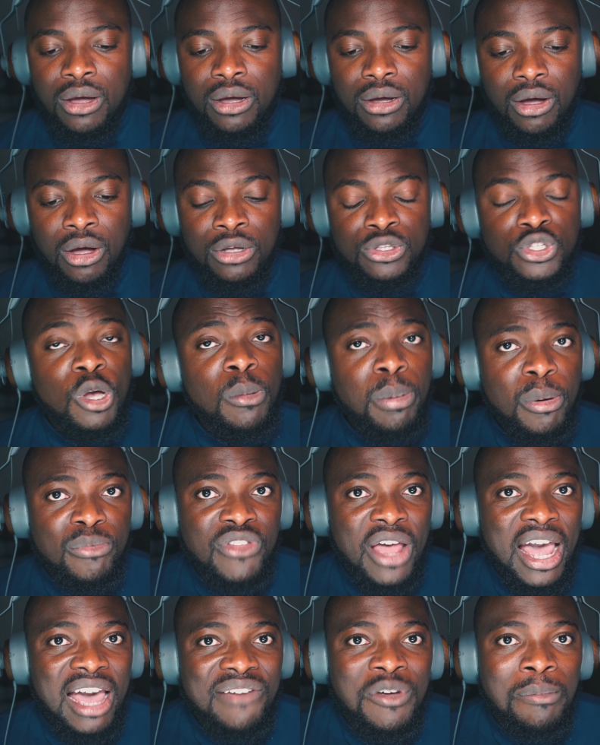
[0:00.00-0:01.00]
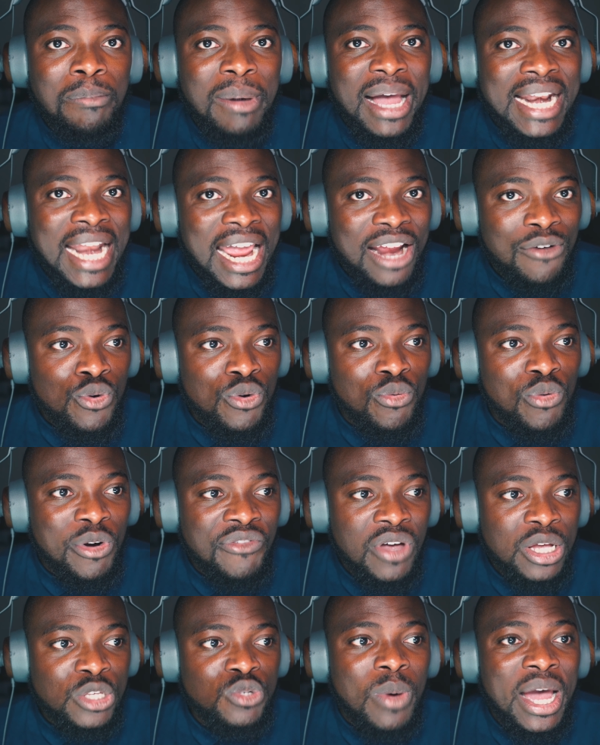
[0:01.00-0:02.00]
On top of not having bilateral
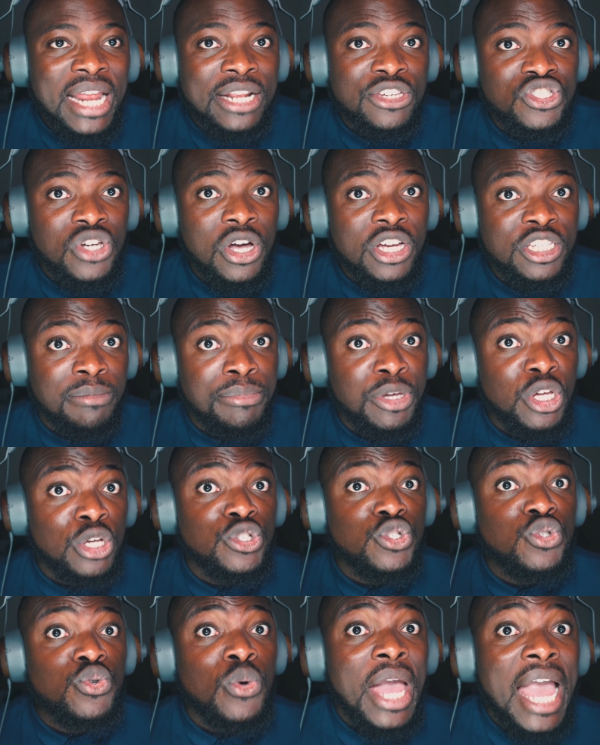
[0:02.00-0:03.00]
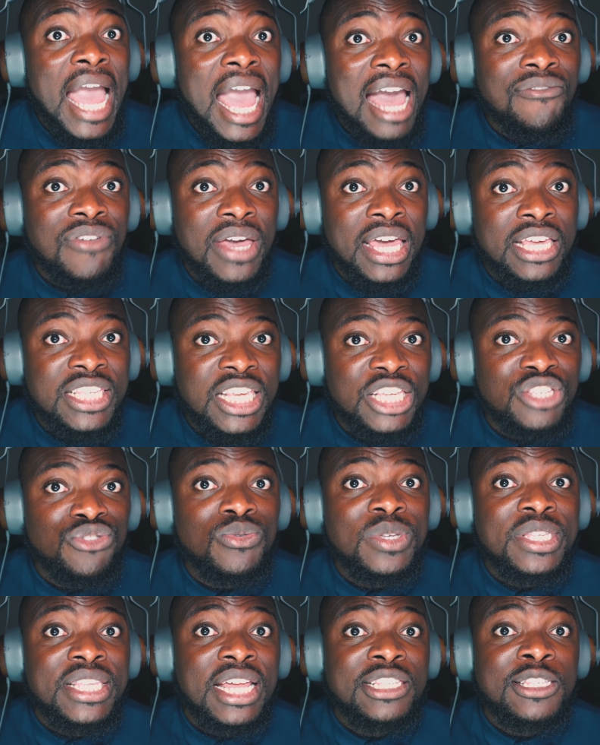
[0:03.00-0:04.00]
reverse wireless charging because you have accessories
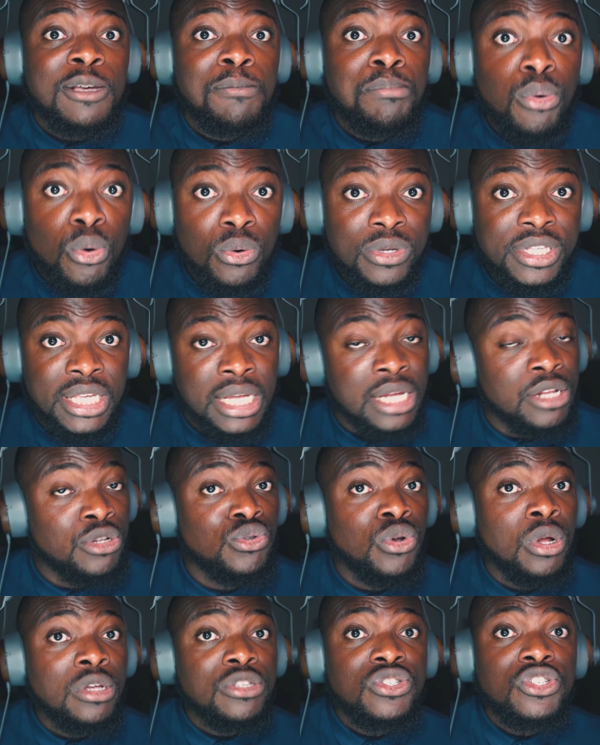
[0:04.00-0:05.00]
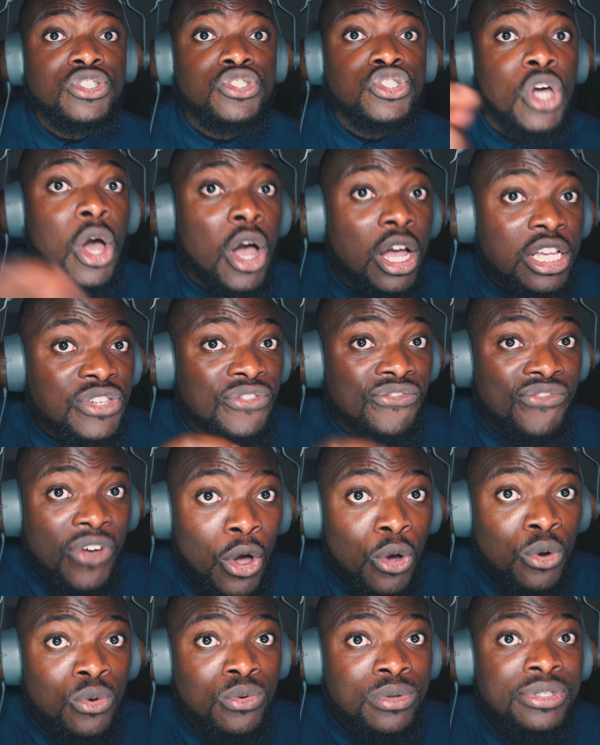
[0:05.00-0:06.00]
that support it, not to charge
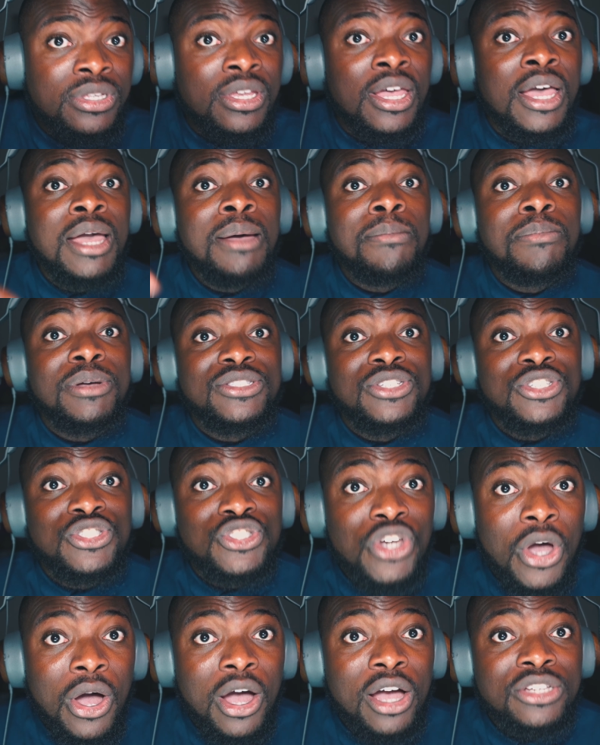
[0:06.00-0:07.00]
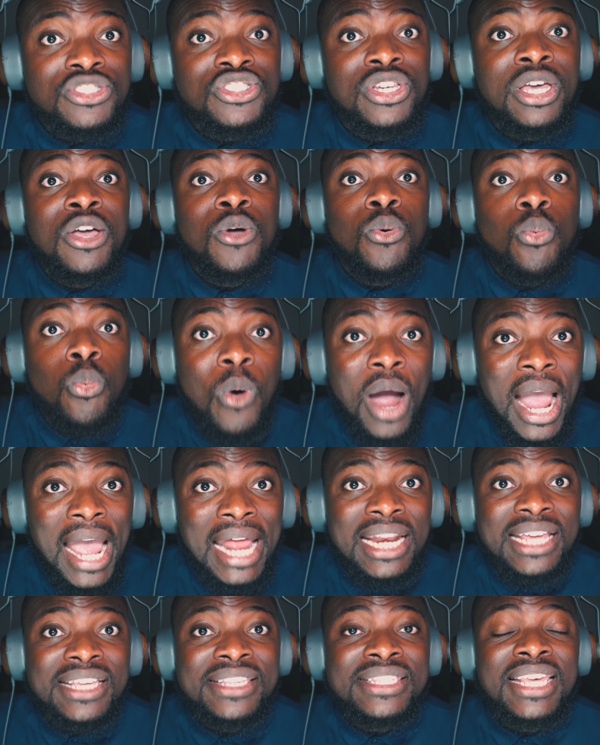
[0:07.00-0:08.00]
phones, but to charge
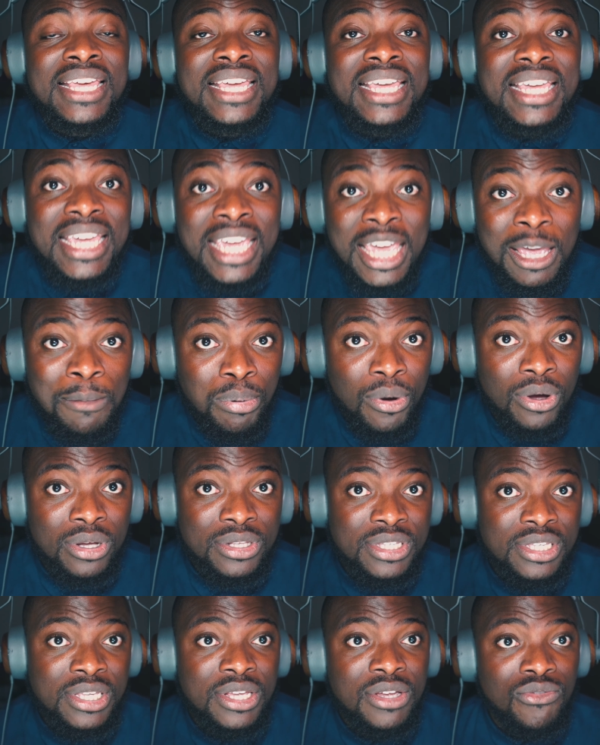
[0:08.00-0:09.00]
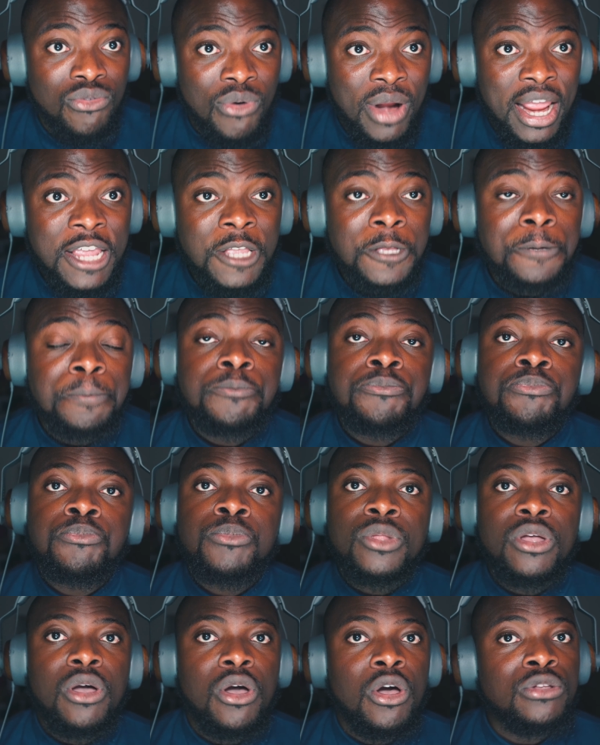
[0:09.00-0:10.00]
wireless earpods, right?
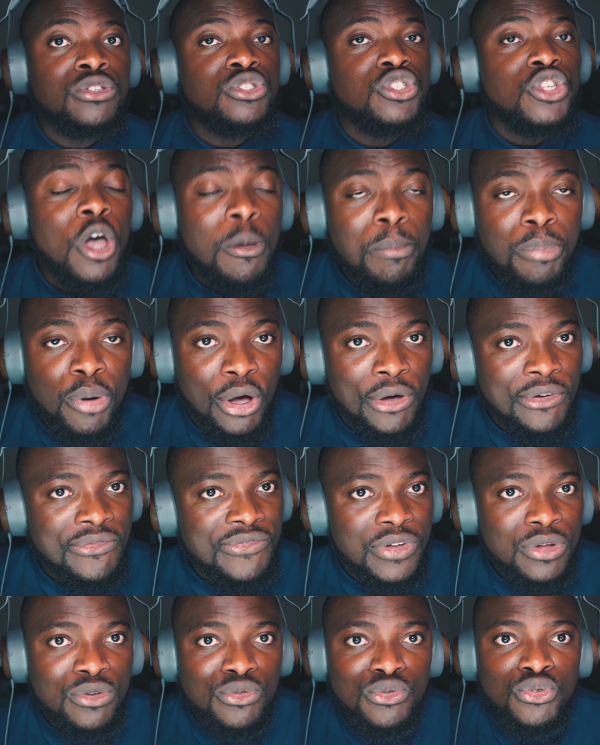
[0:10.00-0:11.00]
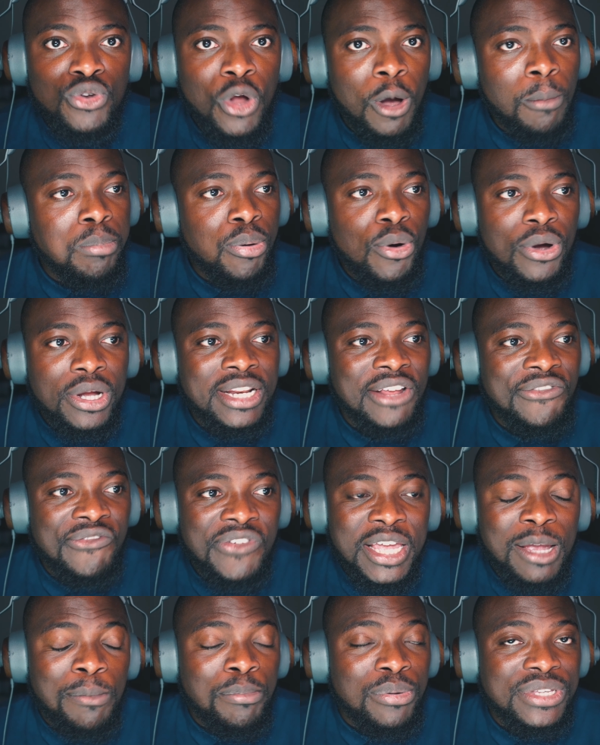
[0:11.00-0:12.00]
On top of not putting the
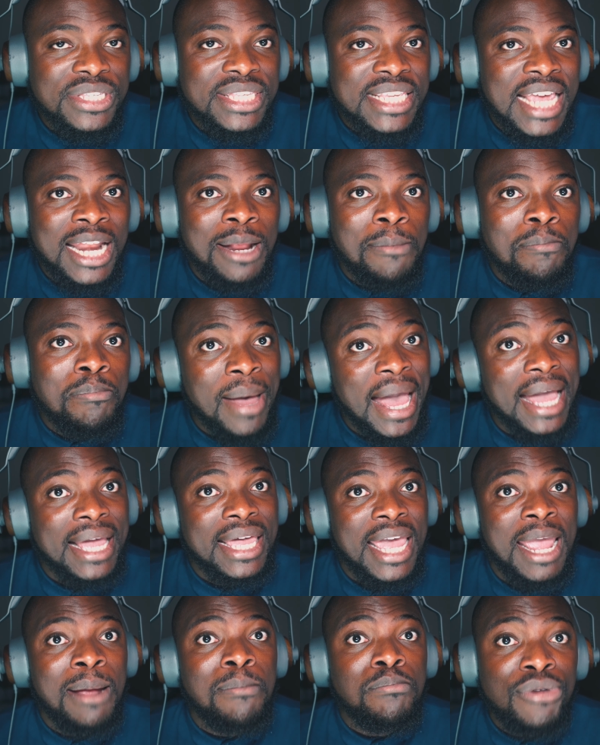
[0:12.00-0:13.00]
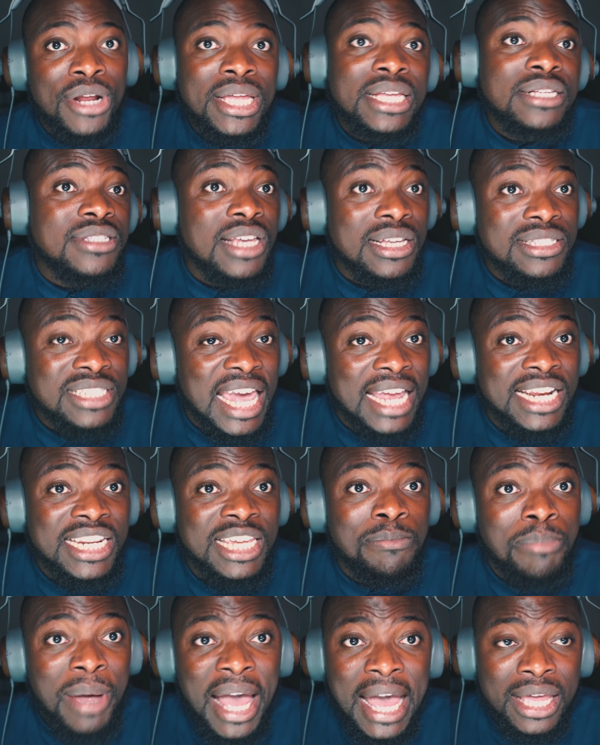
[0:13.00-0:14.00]
fingerprint scanner back and bringing Touch ID
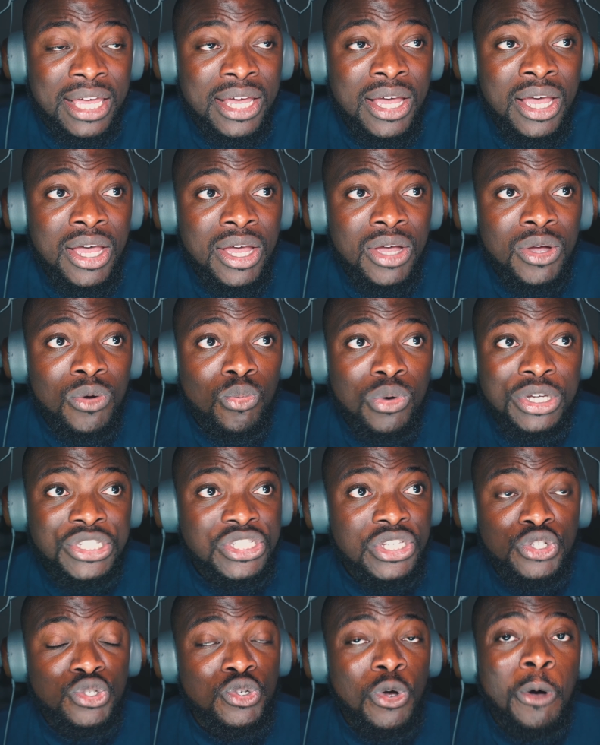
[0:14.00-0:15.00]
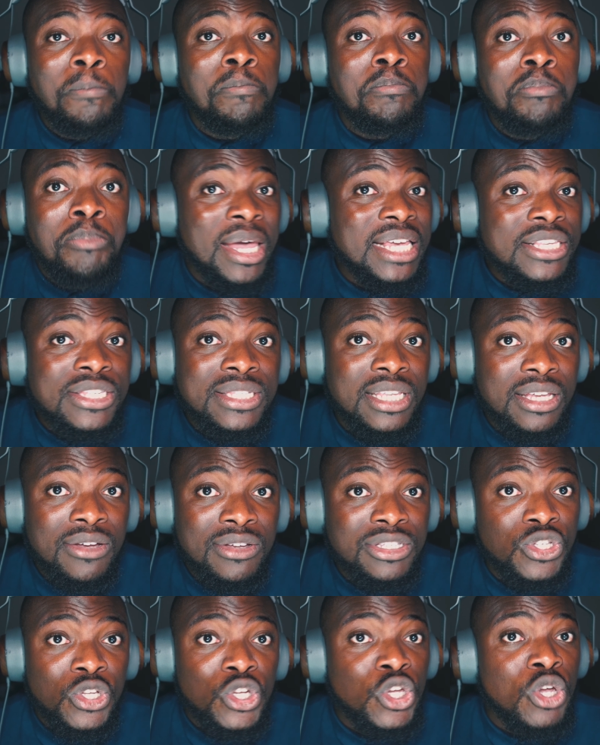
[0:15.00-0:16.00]
back, which is your best
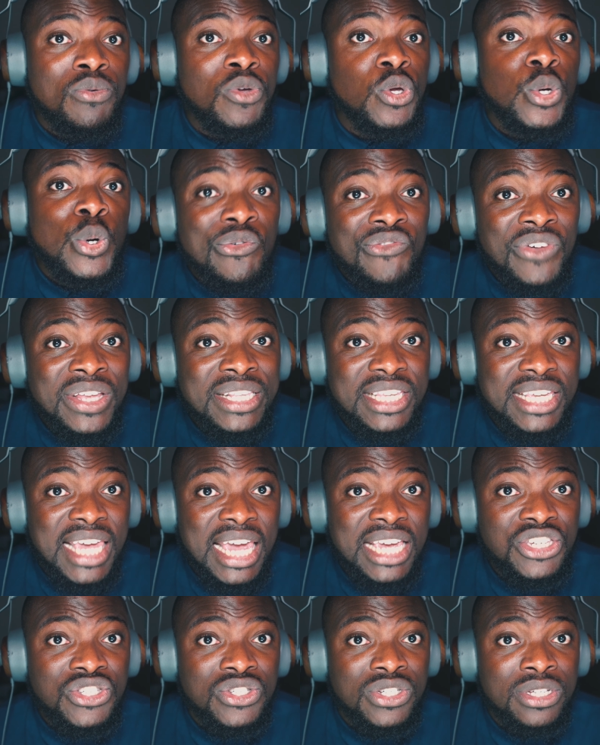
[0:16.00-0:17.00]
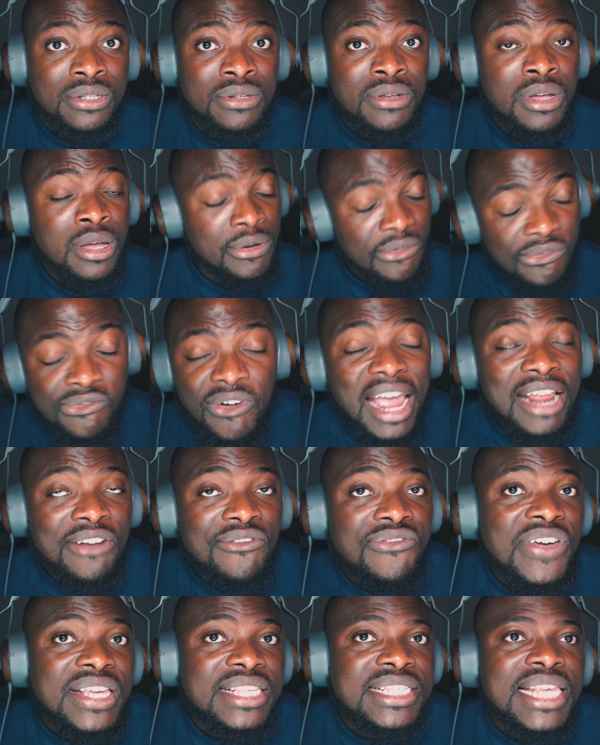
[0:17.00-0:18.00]
security authentication. Fine,
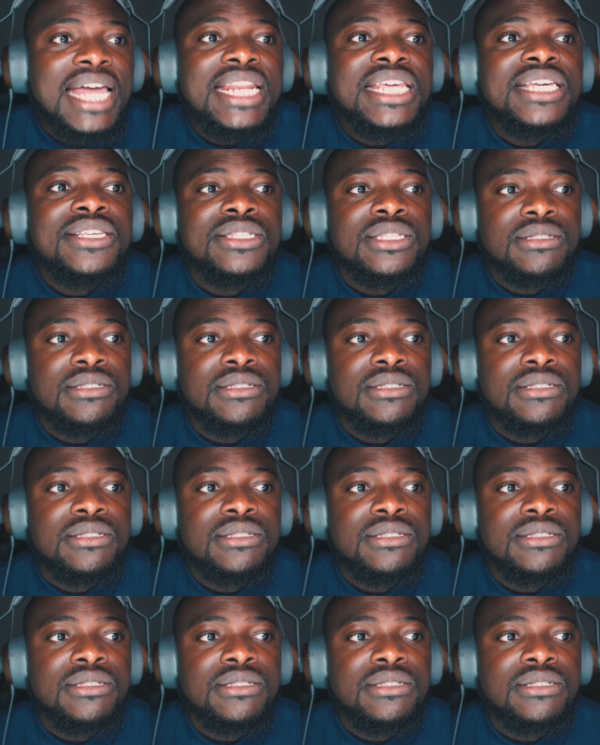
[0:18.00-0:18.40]
Face ID is,